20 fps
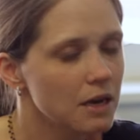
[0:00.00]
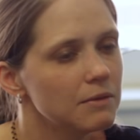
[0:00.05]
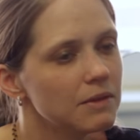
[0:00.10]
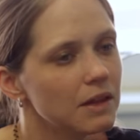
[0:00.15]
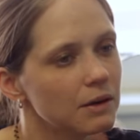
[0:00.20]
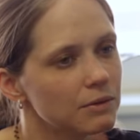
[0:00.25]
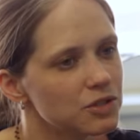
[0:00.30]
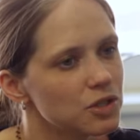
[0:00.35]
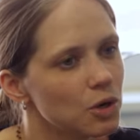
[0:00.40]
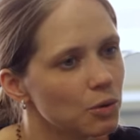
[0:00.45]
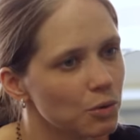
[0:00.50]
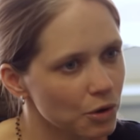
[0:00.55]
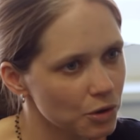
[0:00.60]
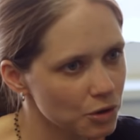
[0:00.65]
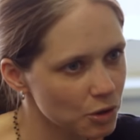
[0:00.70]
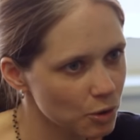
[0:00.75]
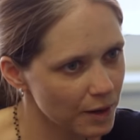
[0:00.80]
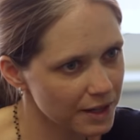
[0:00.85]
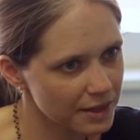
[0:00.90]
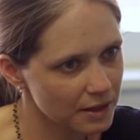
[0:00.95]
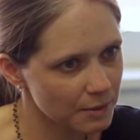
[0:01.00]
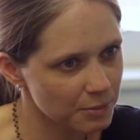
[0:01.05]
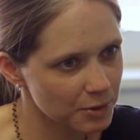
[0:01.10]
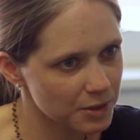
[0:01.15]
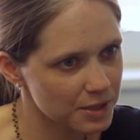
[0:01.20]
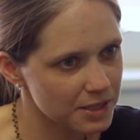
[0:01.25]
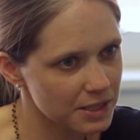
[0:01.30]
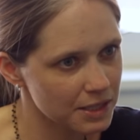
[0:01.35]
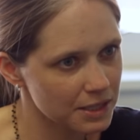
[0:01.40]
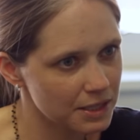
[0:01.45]
There was no earthquake that
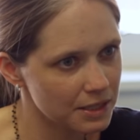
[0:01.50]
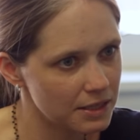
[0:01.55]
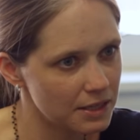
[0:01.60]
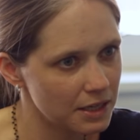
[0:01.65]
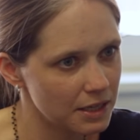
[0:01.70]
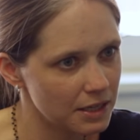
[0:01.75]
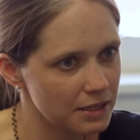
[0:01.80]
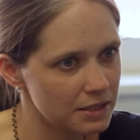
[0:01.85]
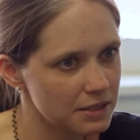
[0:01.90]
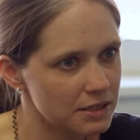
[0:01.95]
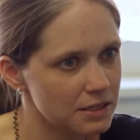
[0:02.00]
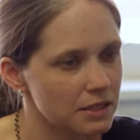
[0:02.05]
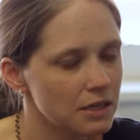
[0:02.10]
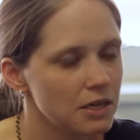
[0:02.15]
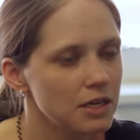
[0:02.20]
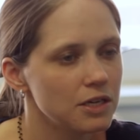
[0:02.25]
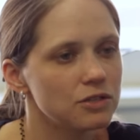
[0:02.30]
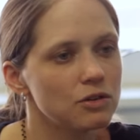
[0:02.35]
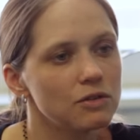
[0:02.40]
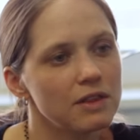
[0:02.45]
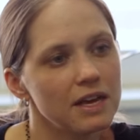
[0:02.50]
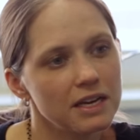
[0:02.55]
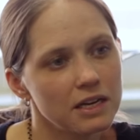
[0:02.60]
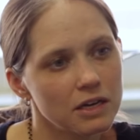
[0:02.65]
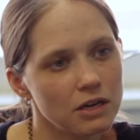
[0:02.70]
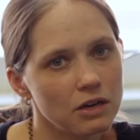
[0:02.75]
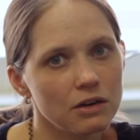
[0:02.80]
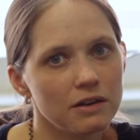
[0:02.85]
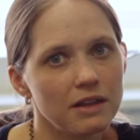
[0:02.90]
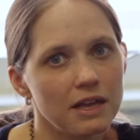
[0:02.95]
preceded this, so they
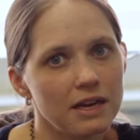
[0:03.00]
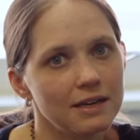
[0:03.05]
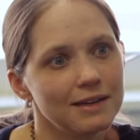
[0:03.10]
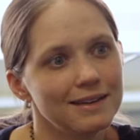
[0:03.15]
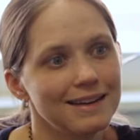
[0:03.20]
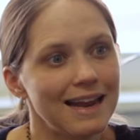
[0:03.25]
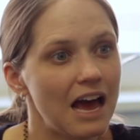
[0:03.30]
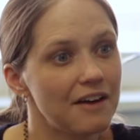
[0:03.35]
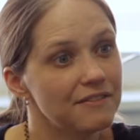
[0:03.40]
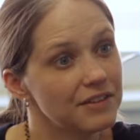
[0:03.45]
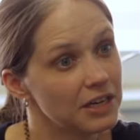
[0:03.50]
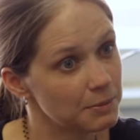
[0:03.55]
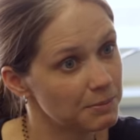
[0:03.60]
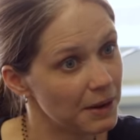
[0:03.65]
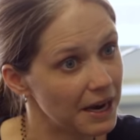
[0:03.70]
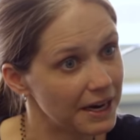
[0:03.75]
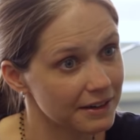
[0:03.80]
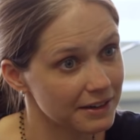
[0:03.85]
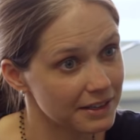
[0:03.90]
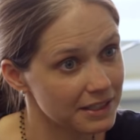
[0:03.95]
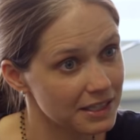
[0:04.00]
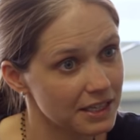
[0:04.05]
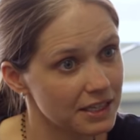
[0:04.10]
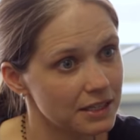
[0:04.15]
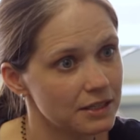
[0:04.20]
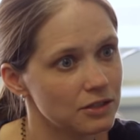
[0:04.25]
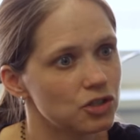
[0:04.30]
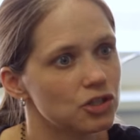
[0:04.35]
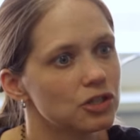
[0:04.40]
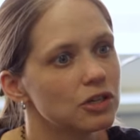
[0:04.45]
didn't they didn't have any
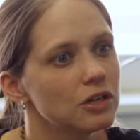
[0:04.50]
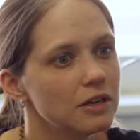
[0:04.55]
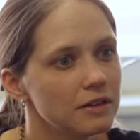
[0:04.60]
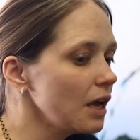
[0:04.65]
parentage,